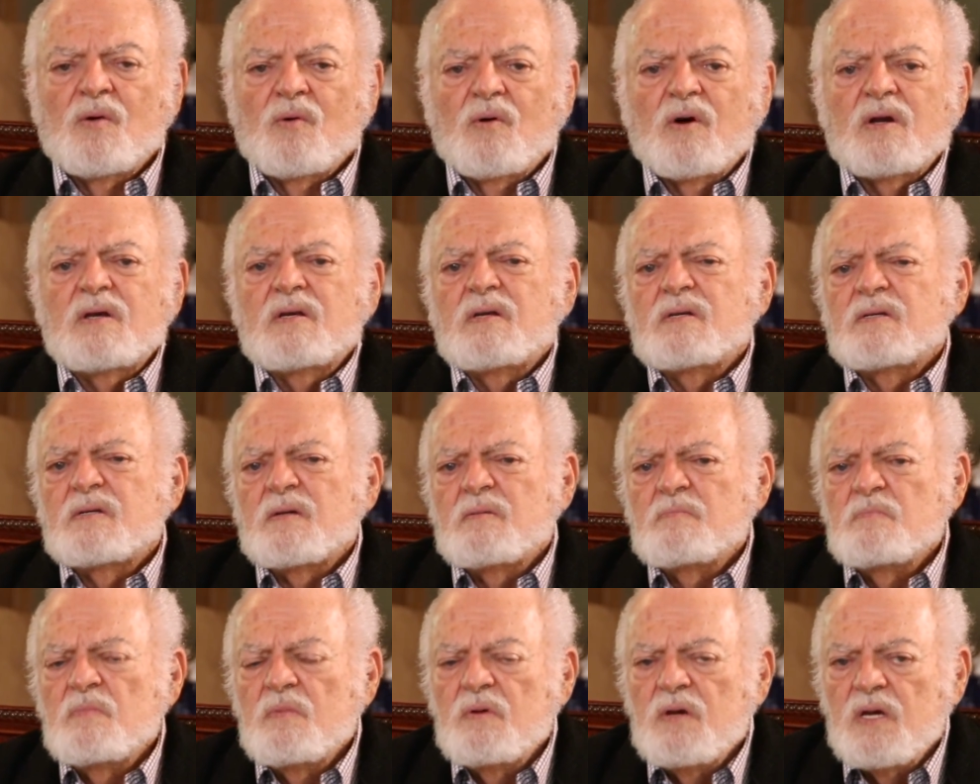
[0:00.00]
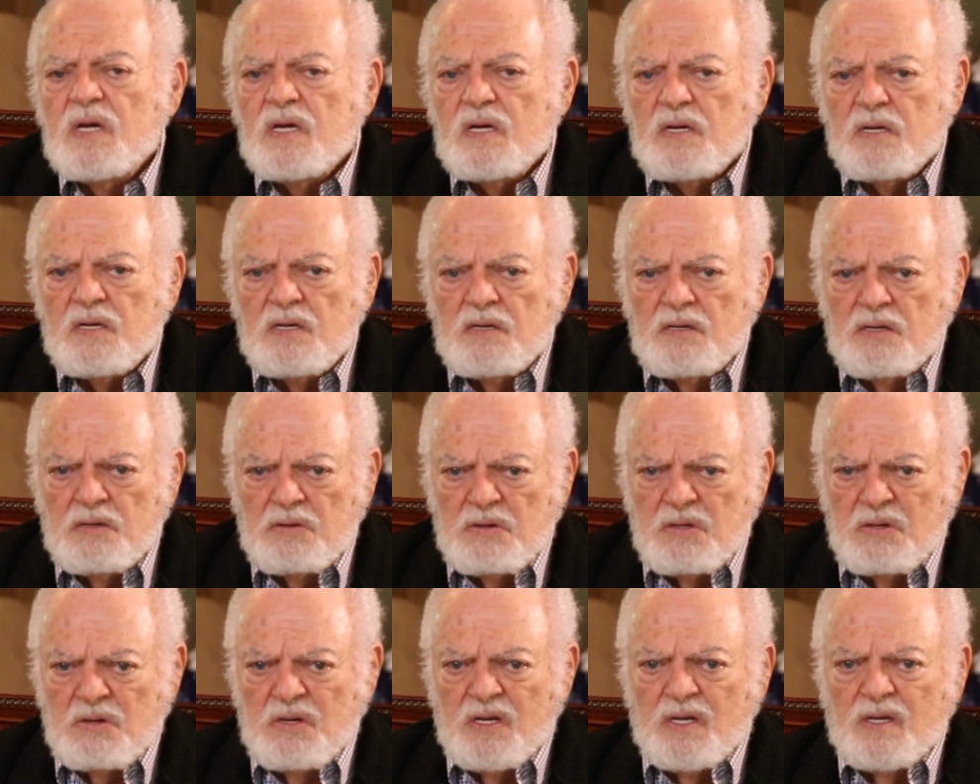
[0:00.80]
What does it mean
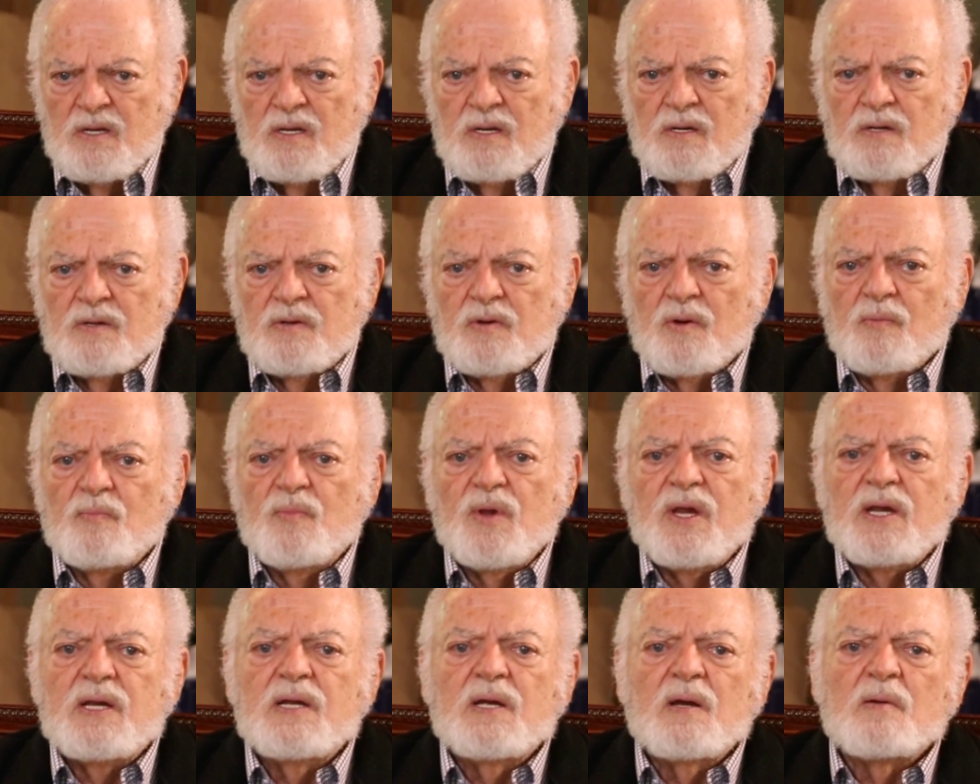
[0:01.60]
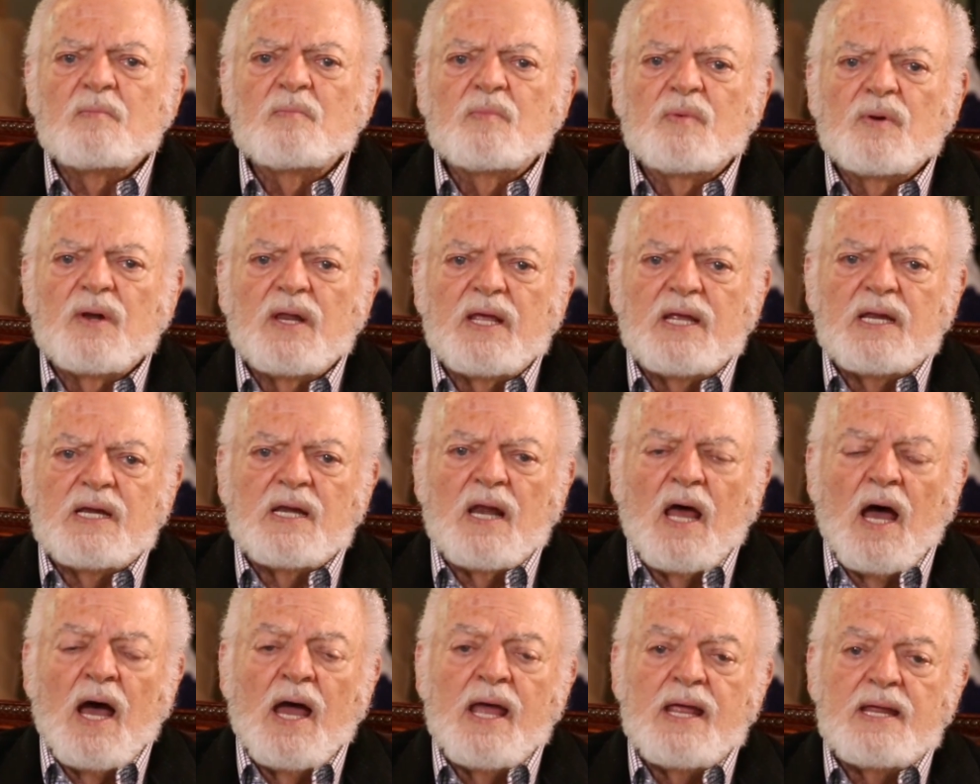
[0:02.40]
to be
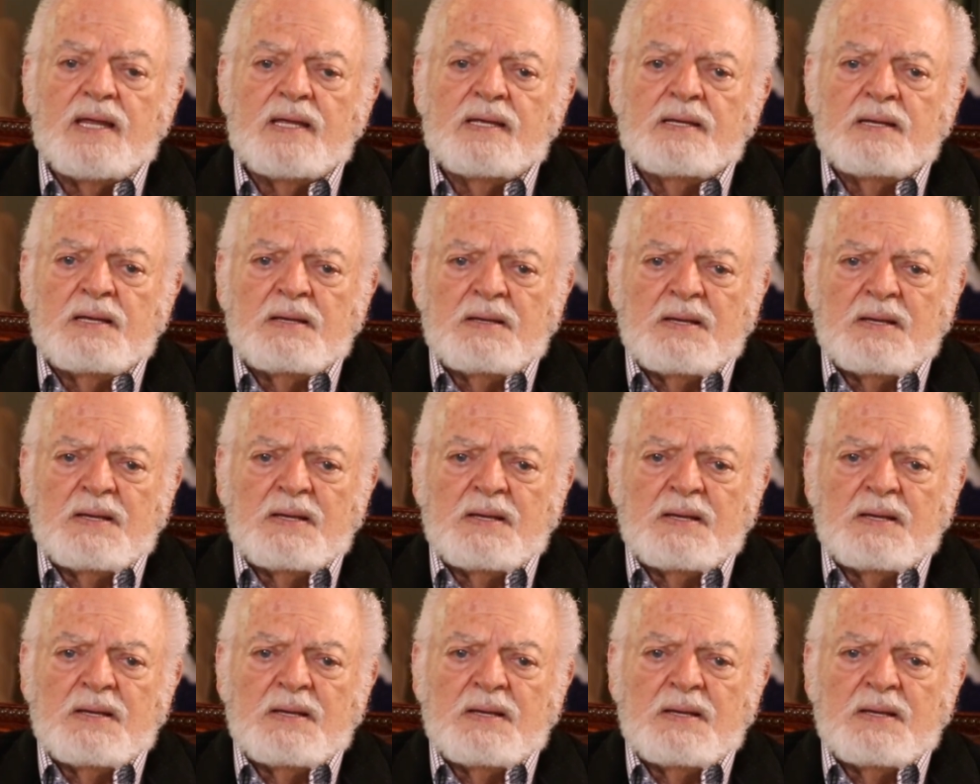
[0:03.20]
complete? I